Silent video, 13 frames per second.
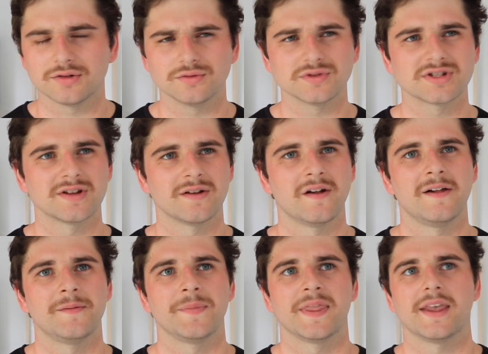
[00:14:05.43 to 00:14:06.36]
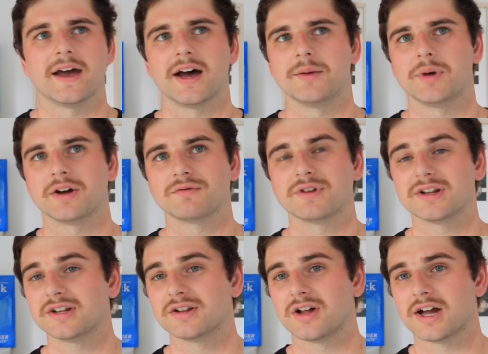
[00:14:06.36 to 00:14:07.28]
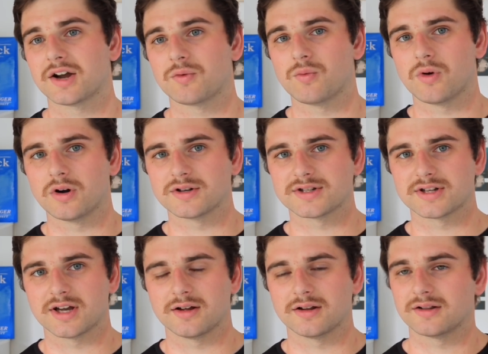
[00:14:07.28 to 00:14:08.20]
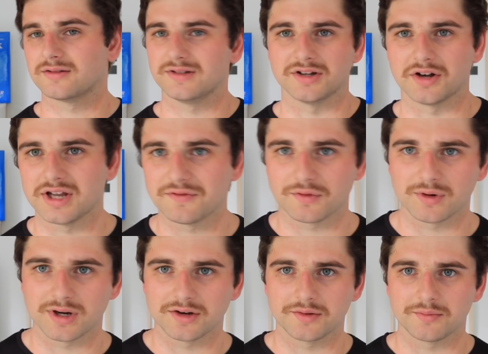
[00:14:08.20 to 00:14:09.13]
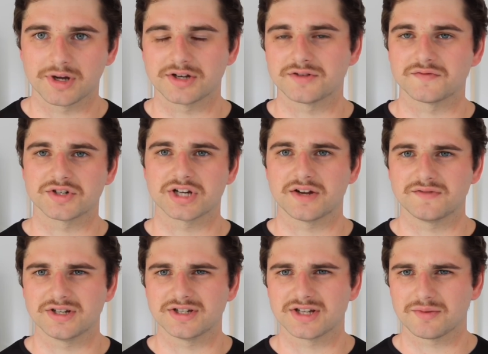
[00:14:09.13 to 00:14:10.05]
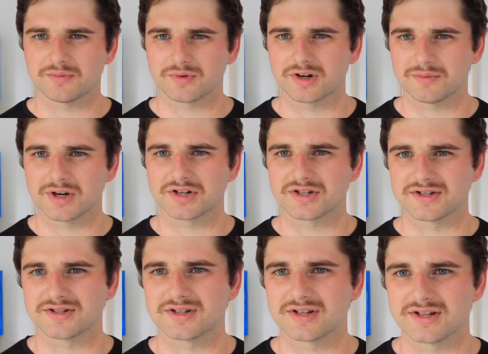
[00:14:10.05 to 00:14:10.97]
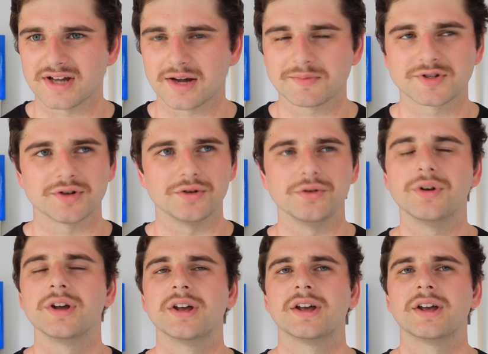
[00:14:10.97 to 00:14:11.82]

channels. I really like what you know, everyone on the Margin of Safety team pretty much is up to.